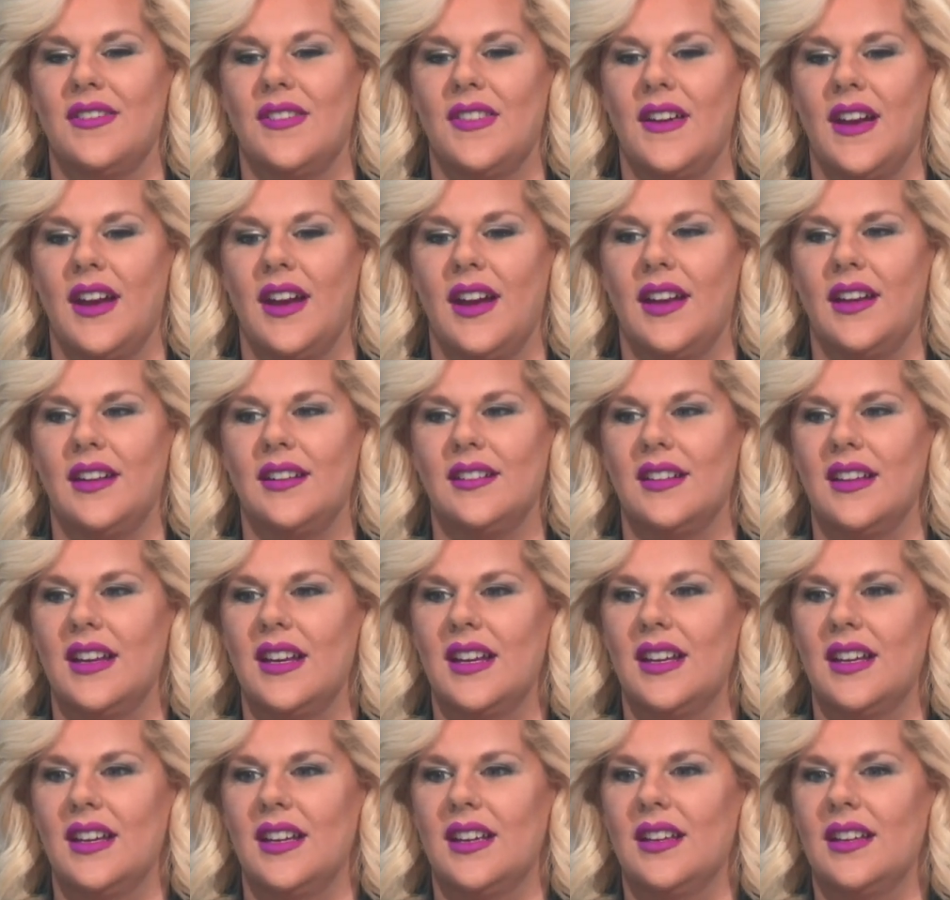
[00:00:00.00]
That
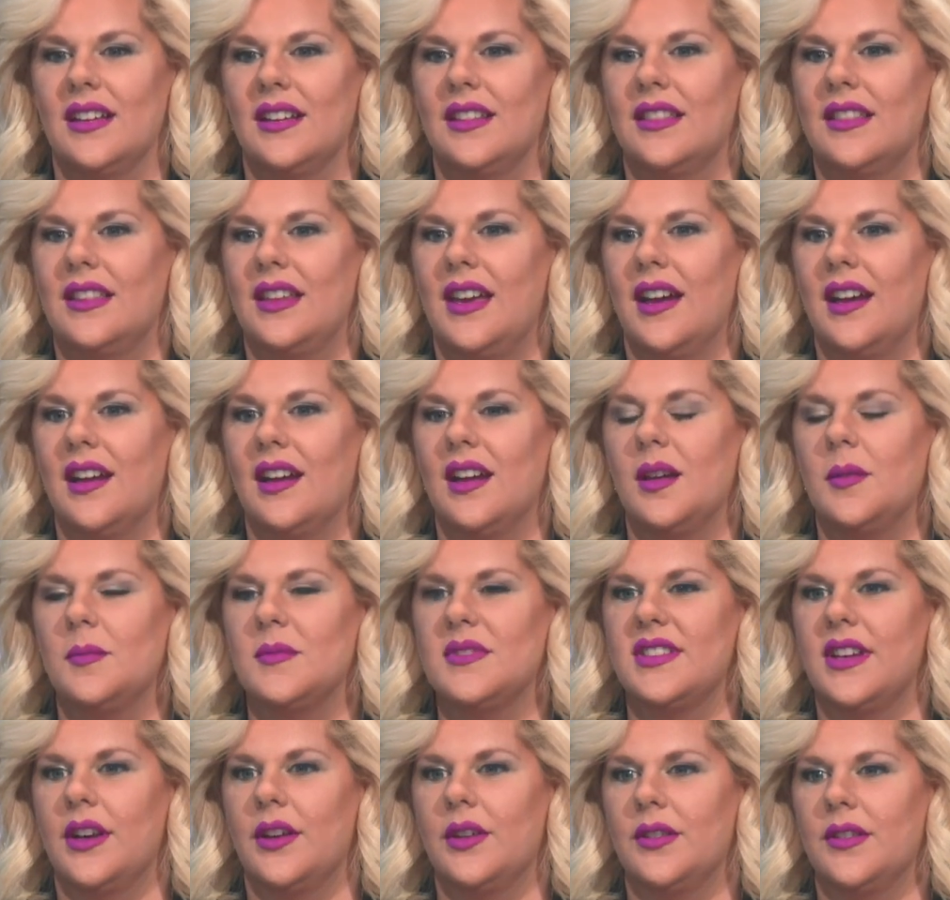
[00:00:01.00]

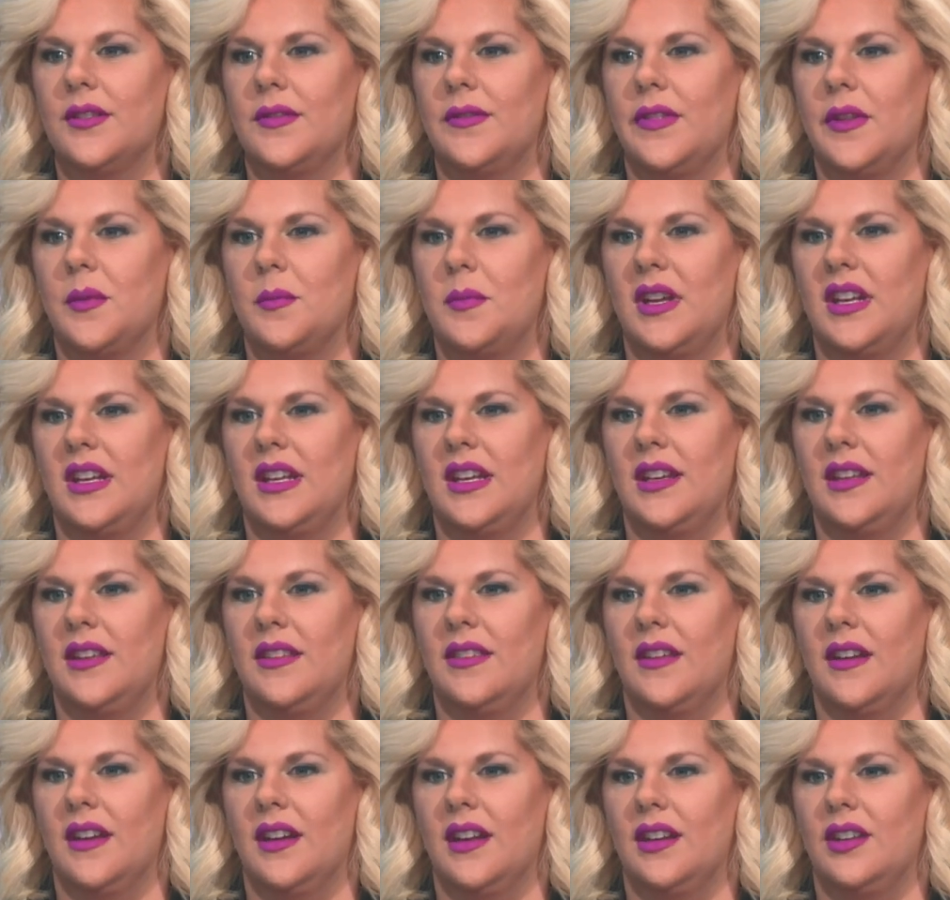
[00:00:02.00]
comes out of the money
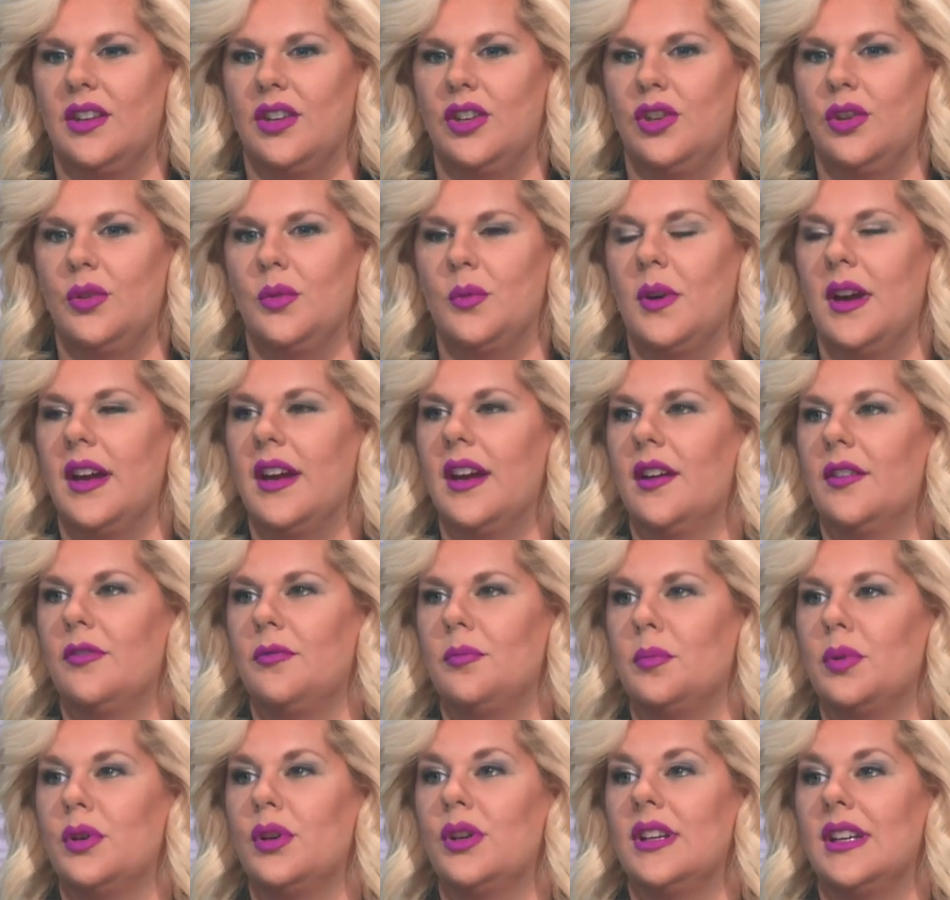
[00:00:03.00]
that you
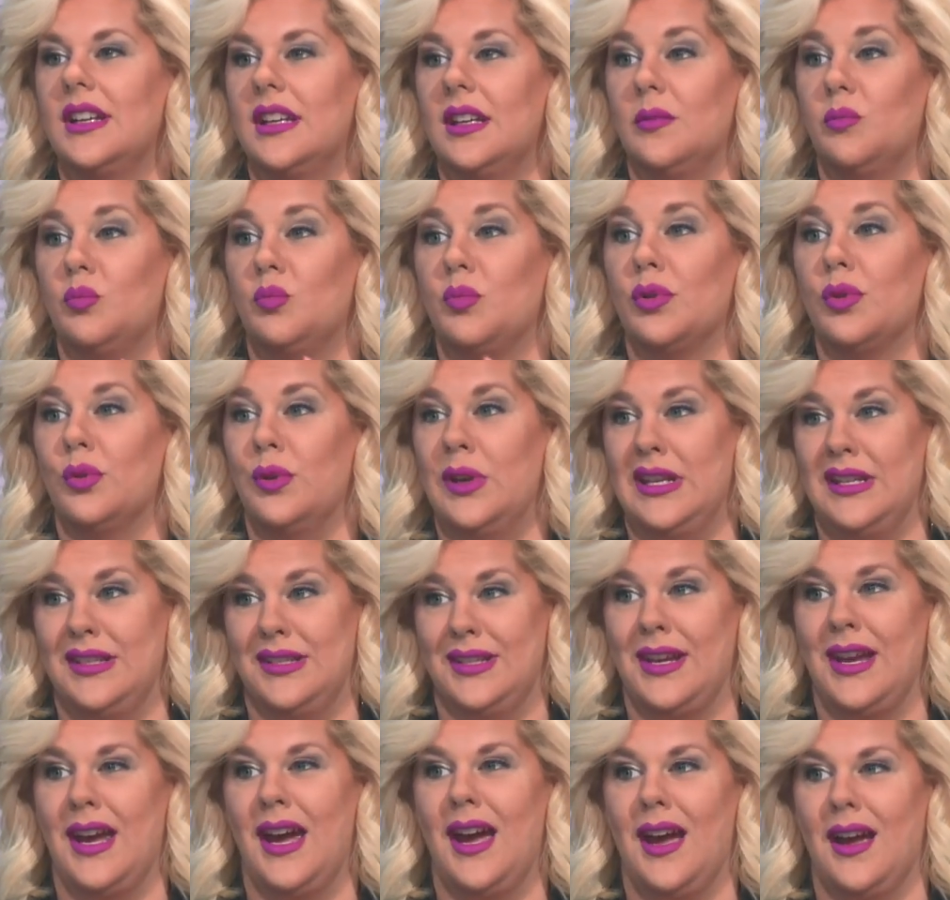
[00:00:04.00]
have put in
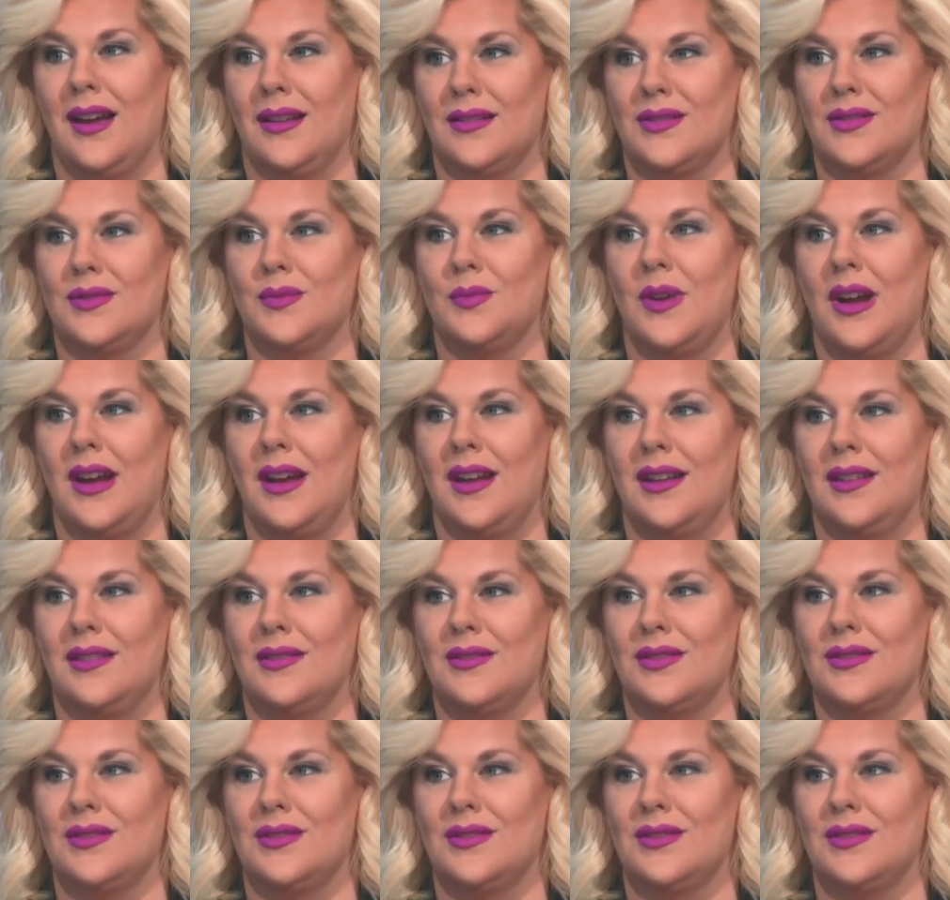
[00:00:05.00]
pre-tax, right?